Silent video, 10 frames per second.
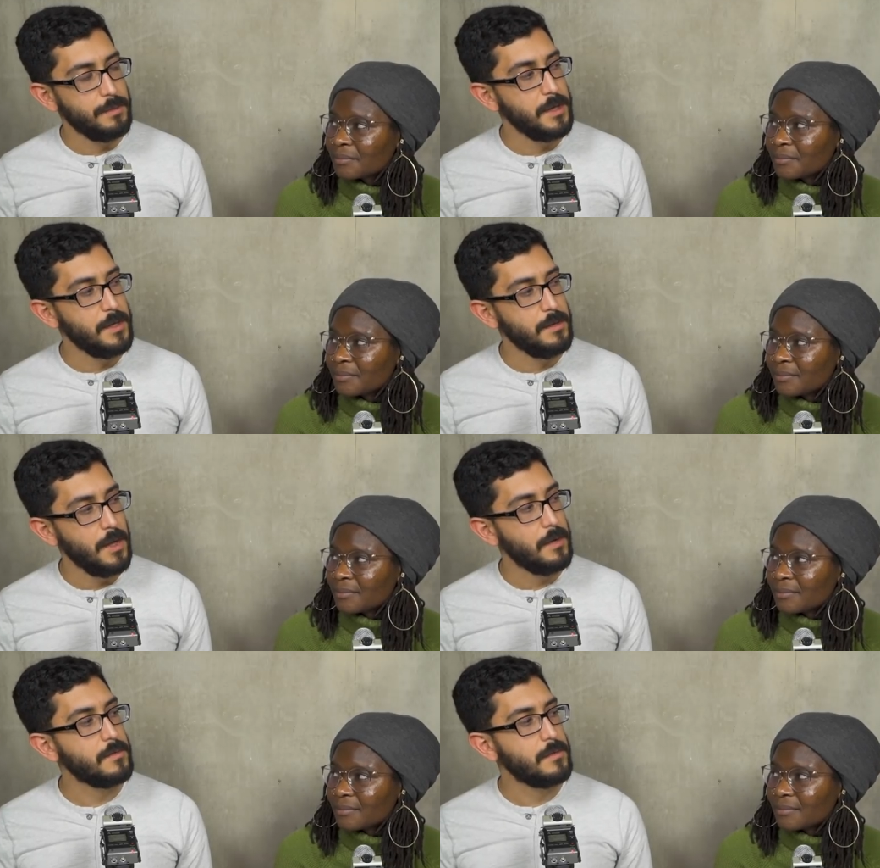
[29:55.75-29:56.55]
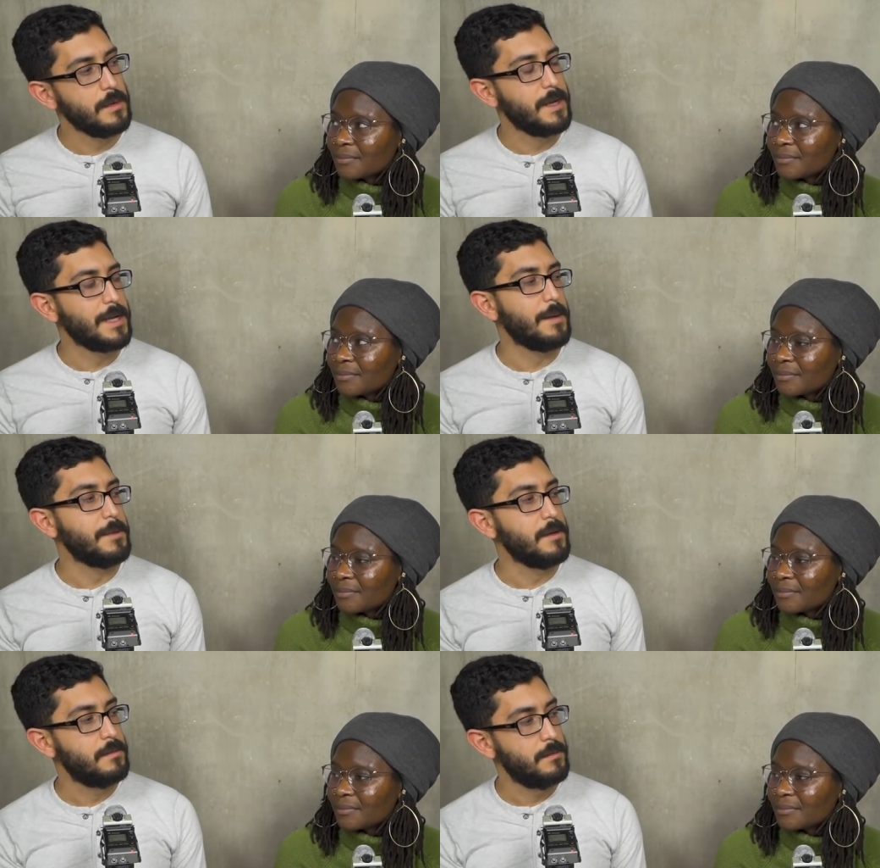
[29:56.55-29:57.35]
Speaker 1: be no, I'm not
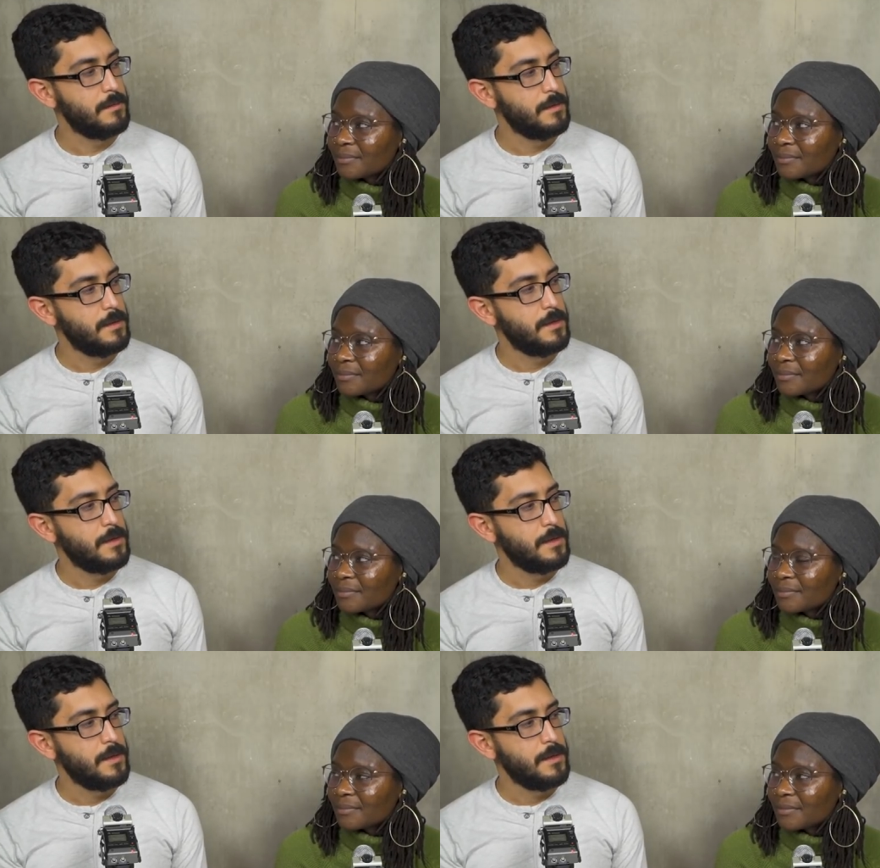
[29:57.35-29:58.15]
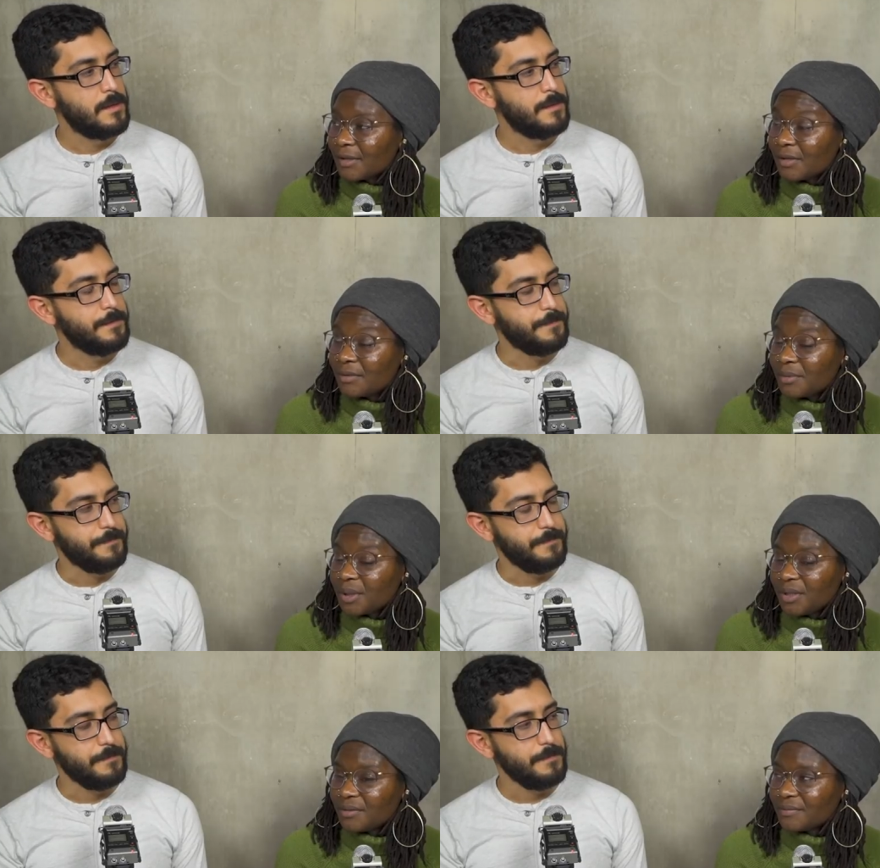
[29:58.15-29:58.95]
happy.
Speaker 2: Yeah, you
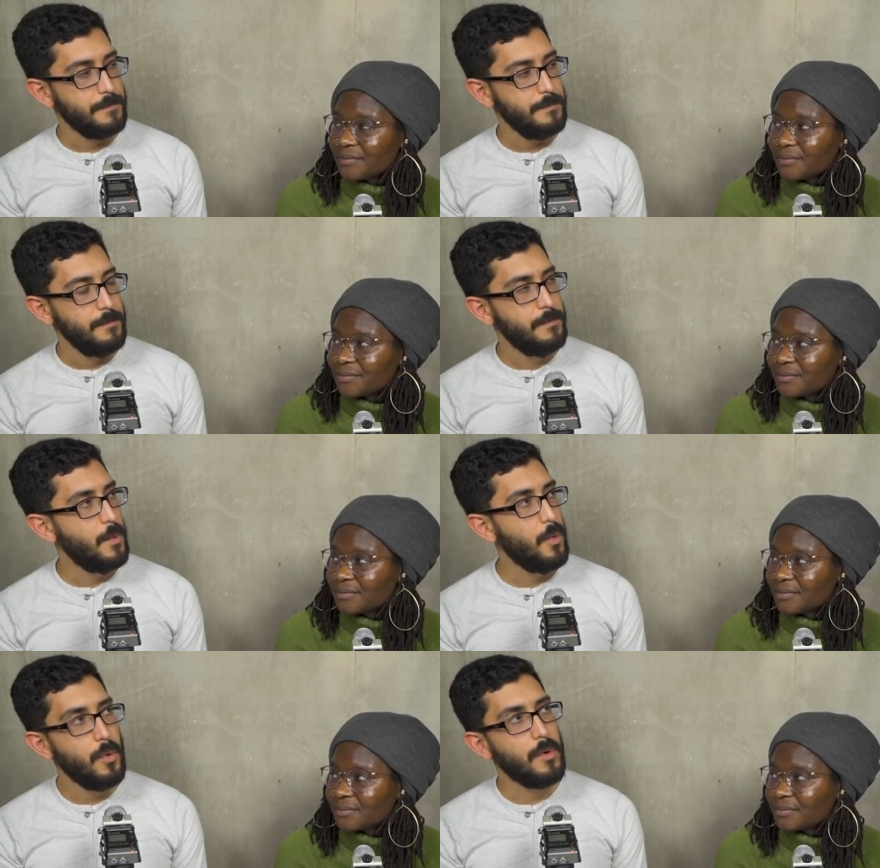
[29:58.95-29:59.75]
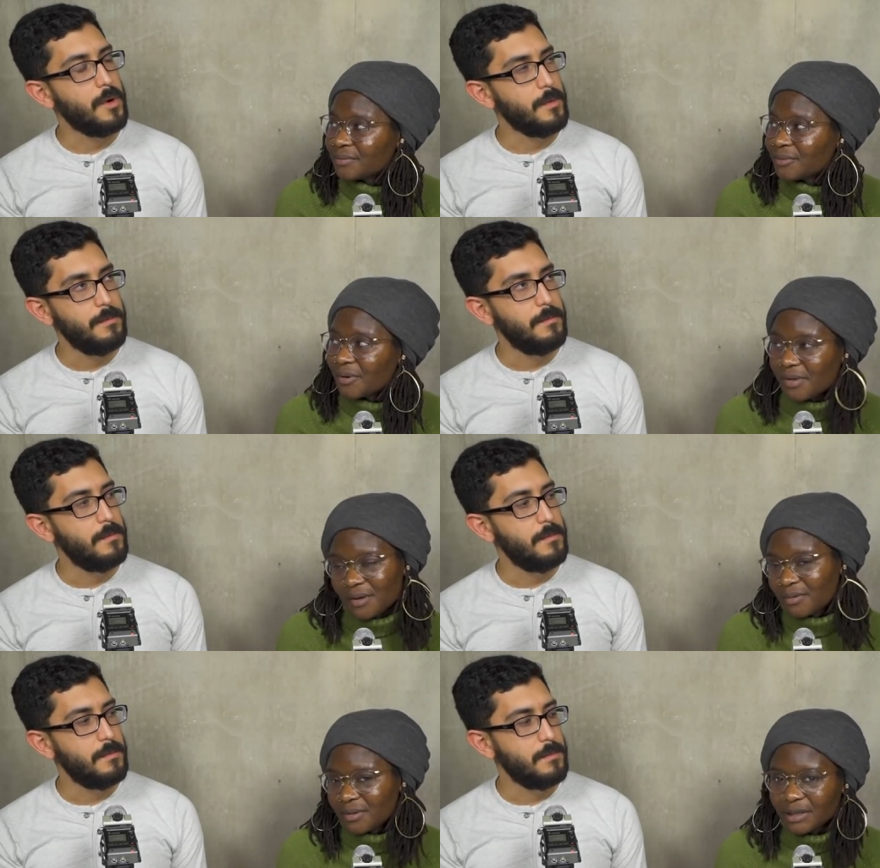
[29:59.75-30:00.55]
would leave.
Speaker 1: Or
Speaker 2: or
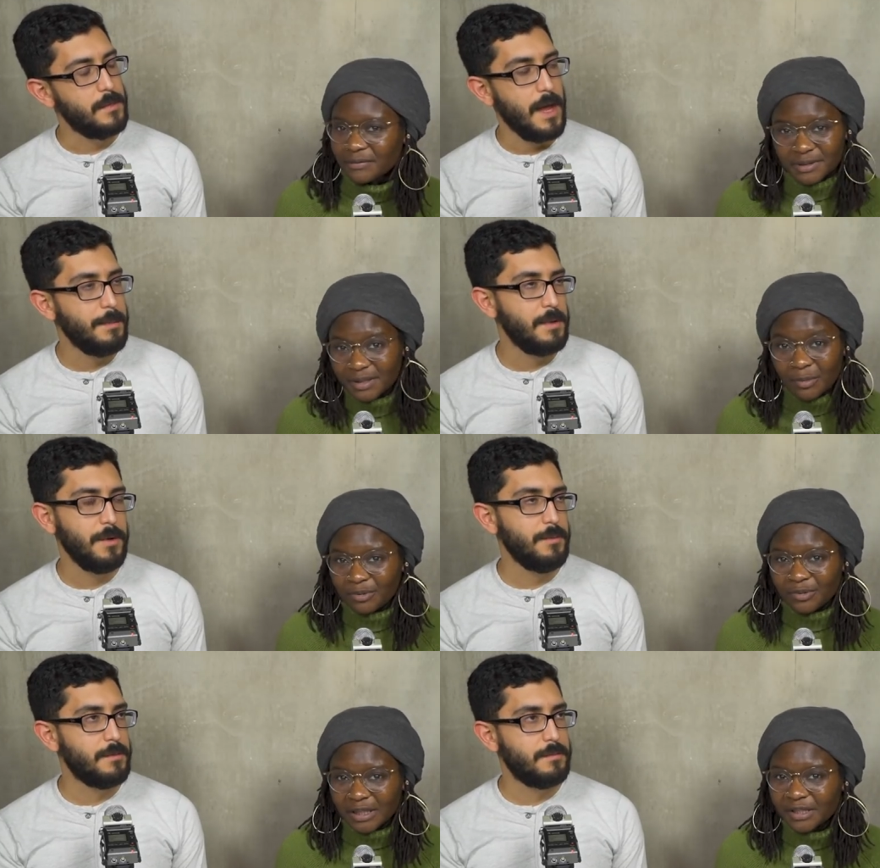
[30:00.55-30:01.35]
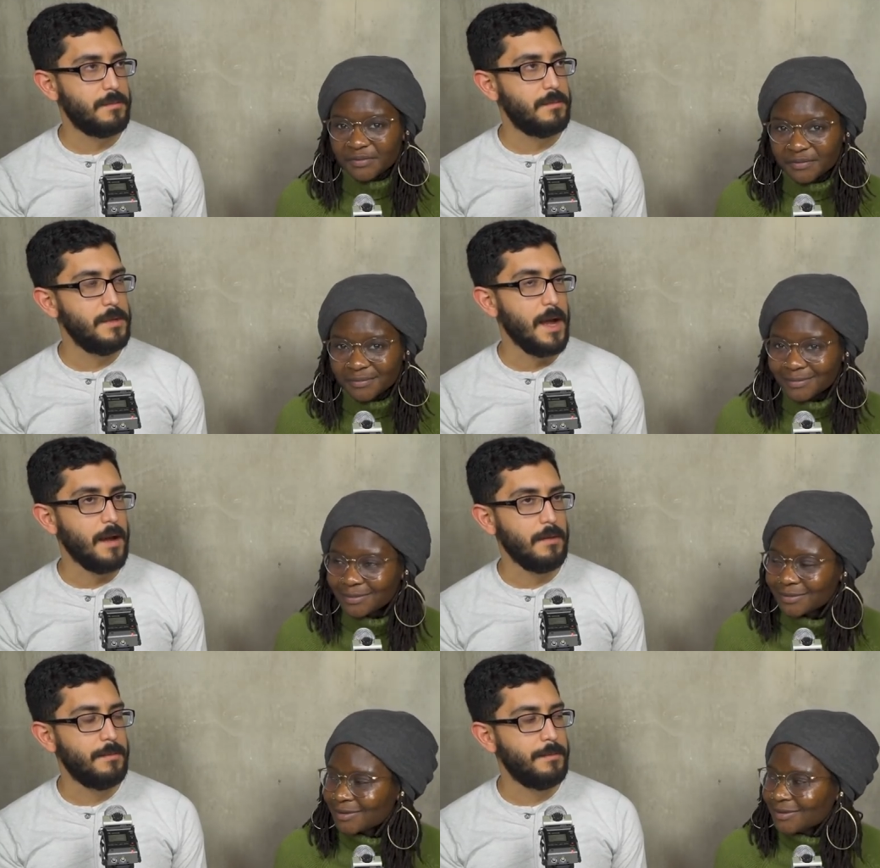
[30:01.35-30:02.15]
they would leave. Yeah, or I mean, someone would, would leave. Yeah.